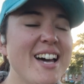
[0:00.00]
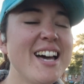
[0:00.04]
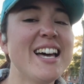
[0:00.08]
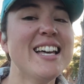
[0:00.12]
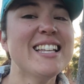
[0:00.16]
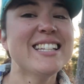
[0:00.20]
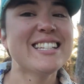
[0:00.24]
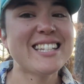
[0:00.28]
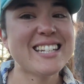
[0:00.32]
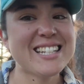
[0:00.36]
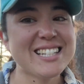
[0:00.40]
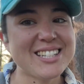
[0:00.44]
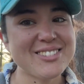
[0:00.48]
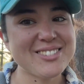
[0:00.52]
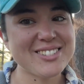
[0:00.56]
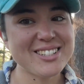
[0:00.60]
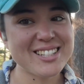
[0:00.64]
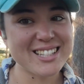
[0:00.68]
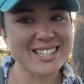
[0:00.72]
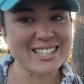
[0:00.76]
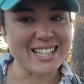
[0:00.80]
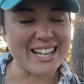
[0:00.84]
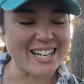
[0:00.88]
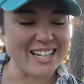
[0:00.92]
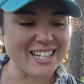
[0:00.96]
today is really
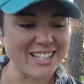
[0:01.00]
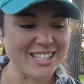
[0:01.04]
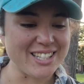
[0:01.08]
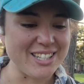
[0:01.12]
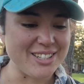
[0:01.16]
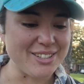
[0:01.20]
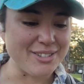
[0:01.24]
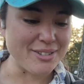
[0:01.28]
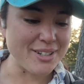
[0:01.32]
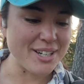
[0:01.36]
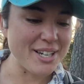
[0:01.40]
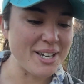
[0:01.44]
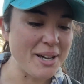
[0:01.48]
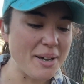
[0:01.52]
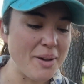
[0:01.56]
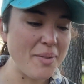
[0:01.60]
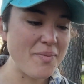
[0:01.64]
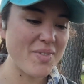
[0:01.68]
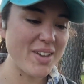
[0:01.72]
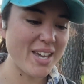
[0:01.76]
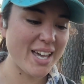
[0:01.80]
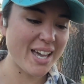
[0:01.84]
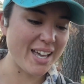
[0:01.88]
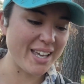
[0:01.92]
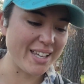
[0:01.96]
exciting too
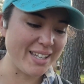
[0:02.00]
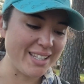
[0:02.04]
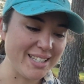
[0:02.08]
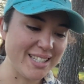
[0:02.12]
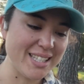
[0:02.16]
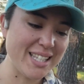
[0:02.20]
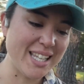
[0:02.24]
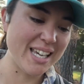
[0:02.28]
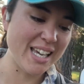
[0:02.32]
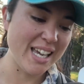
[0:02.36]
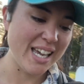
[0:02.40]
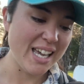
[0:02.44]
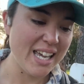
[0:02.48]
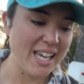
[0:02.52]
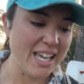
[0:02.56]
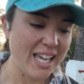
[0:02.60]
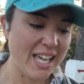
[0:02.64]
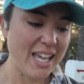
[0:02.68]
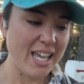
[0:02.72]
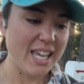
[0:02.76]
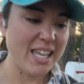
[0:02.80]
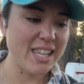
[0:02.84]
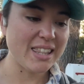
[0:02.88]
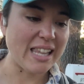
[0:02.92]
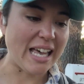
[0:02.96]
because
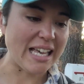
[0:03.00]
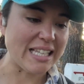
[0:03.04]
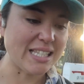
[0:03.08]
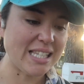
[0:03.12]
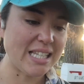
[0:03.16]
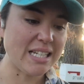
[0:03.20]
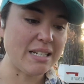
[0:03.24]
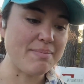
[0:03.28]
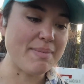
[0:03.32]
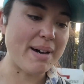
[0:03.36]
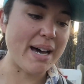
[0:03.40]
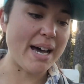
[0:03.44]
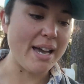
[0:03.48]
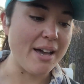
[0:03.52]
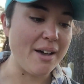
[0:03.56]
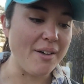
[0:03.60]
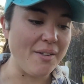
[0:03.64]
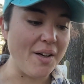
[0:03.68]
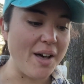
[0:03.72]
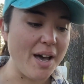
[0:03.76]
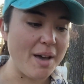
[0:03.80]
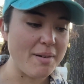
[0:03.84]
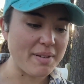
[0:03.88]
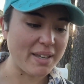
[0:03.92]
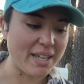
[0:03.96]
in less than a
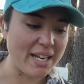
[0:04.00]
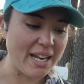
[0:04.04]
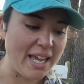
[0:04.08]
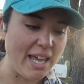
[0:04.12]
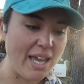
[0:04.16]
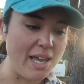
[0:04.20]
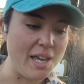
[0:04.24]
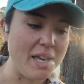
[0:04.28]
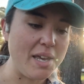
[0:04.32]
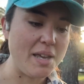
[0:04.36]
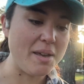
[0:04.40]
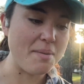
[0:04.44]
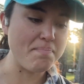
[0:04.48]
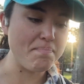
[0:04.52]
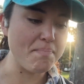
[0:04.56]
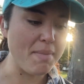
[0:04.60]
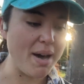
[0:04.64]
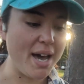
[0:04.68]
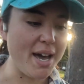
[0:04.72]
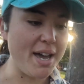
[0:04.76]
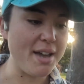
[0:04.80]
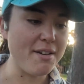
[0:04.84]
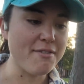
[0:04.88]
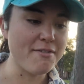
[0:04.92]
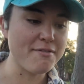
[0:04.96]
mile, I'm gonna hit
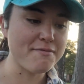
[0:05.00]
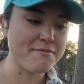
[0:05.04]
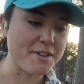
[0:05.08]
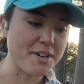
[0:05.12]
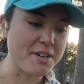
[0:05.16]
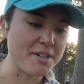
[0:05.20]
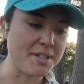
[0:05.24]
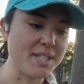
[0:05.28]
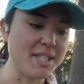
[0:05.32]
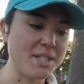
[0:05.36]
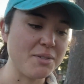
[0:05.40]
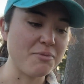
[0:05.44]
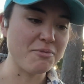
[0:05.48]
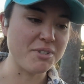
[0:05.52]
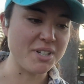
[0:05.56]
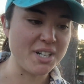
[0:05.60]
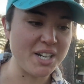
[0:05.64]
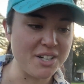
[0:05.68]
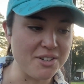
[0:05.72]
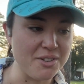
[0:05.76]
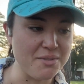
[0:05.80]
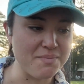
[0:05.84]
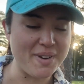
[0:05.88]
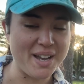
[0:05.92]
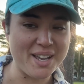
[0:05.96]
my first
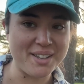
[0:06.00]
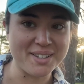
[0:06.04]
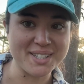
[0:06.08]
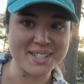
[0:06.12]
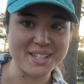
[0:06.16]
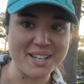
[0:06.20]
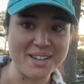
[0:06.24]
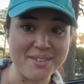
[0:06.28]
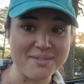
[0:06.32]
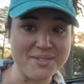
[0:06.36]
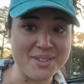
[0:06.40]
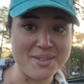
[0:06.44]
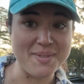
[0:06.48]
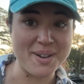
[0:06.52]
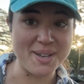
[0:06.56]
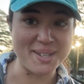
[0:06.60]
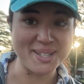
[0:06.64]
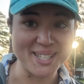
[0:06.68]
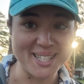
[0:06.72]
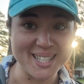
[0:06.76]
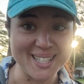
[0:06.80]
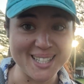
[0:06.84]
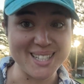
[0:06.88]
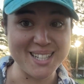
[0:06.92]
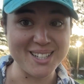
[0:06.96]
100 miles of the
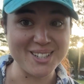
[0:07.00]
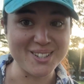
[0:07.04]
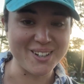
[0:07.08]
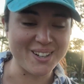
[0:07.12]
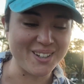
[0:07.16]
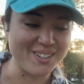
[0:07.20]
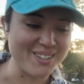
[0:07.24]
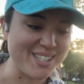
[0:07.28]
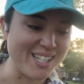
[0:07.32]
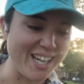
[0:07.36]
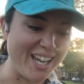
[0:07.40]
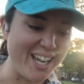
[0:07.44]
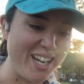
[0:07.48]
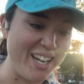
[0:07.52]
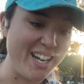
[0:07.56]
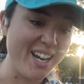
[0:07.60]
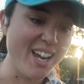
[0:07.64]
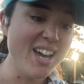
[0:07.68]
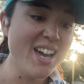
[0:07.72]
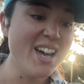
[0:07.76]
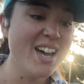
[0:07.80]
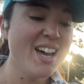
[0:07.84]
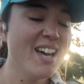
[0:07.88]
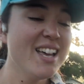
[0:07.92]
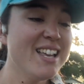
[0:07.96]
Mountains to Sea Trail done.
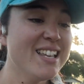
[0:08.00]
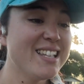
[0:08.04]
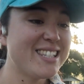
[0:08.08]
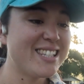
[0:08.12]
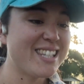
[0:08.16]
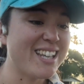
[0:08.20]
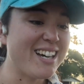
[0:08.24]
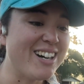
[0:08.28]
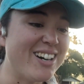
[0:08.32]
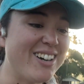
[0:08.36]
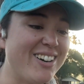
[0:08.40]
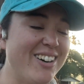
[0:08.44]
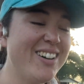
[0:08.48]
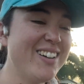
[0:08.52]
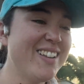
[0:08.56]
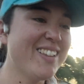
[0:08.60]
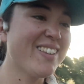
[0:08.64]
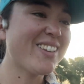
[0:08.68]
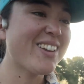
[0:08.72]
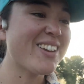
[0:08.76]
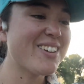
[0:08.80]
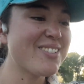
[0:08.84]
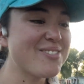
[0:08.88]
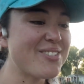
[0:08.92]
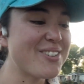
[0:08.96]
So
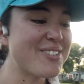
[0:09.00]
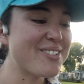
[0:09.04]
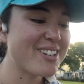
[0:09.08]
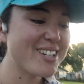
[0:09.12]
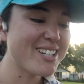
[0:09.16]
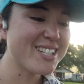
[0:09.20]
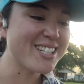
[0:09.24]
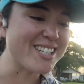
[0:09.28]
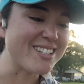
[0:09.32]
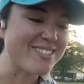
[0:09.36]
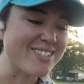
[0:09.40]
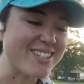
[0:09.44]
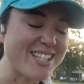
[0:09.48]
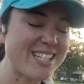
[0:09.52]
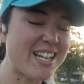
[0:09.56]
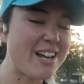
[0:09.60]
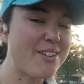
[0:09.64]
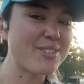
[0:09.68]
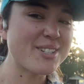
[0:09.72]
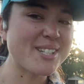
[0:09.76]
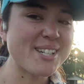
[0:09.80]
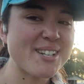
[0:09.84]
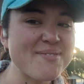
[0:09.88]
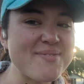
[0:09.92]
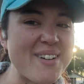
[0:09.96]
looking forward to
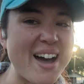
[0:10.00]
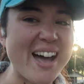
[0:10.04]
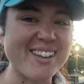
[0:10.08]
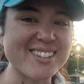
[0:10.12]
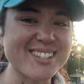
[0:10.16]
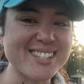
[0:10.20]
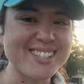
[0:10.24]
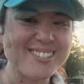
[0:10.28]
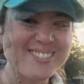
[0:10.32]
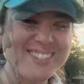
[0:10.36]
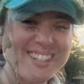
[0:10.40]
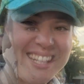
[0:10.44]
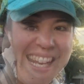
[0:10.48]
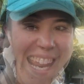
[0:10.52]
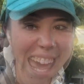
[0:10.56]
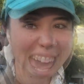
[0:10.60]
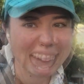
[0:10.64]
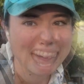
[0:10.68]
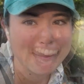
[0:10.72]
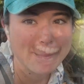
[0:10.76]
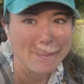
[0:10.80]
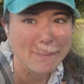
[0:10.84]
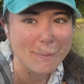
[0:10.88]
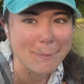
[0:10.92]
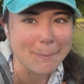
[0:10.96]
establishing a milestone today.